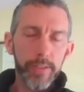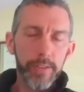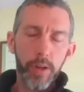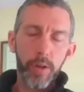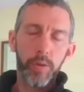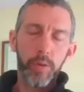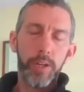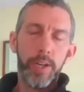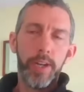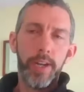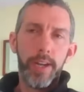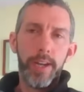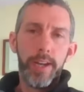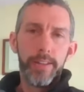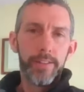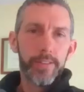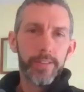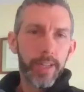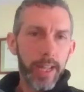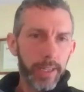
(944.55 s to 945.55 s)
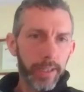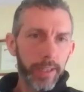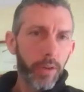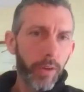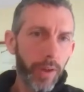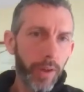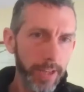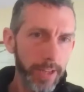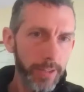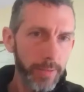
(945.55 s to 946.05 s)
So there's a lot of
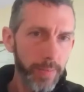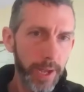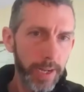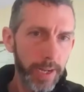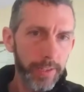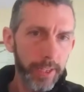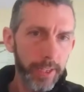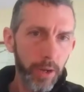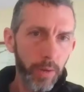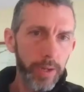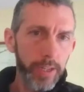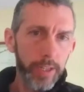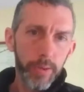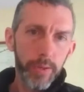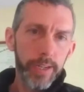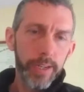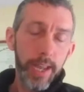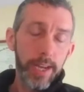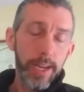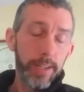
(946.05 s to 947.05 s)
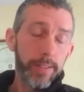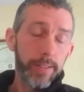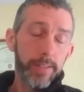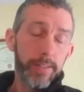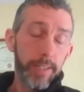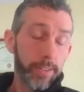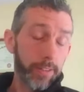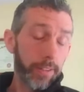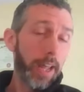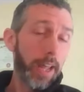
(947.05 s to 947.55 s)
little aspects that go into it, and
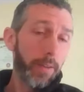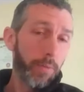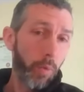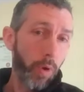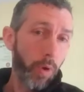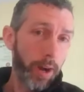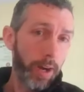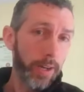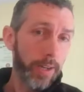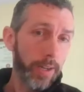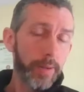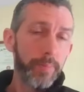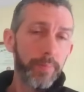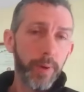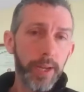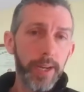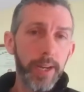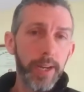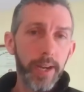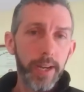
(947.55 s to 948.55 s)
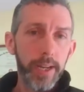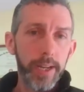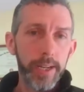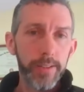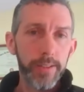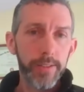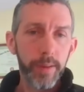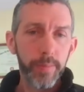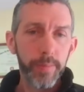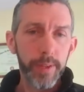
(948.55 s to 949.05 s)
it's a lot of work, but it
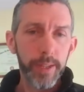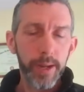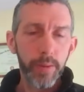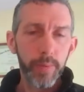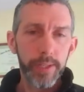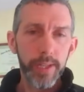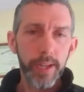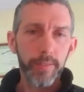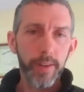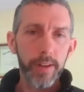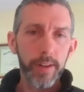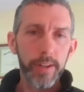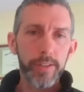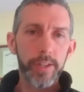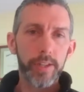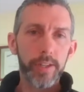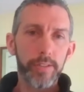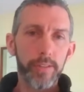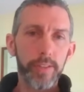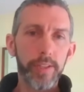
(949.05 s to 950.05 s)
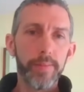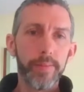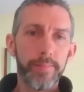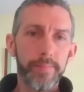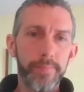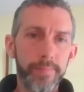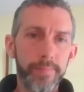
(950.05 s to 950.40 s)
is something that we take very seriously.